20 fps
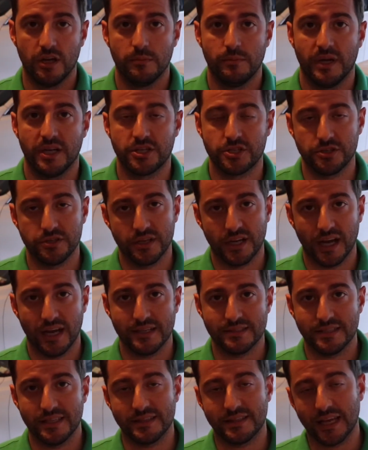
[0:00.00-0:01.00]
make sure you
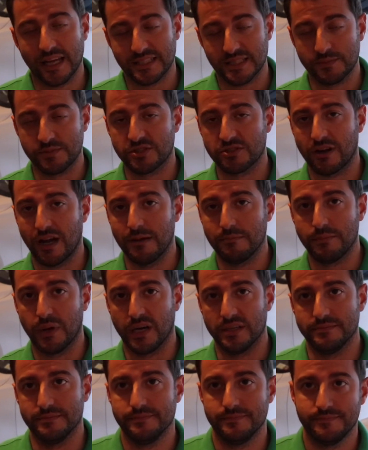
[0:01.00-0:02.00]
guys hit that subscribe button.